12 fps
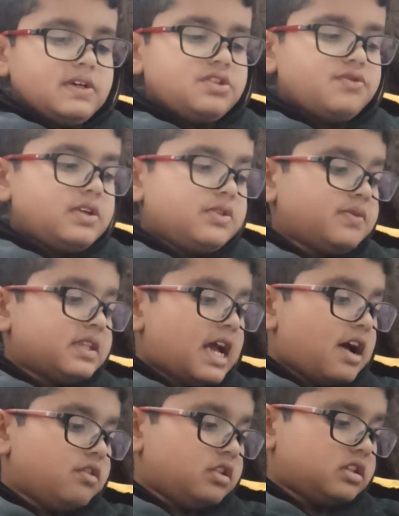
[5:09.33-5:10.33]
we do it
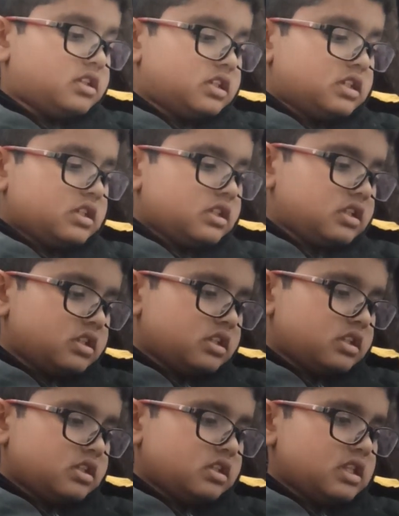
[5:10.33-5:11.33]
without
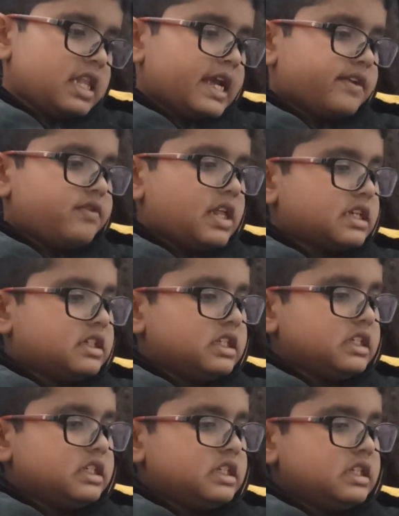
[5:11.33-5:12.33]
like
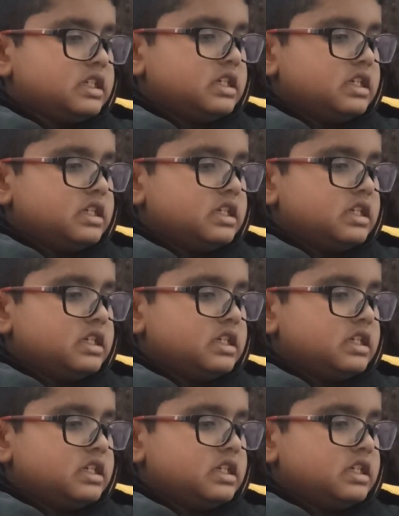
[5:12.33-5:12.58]
fractions?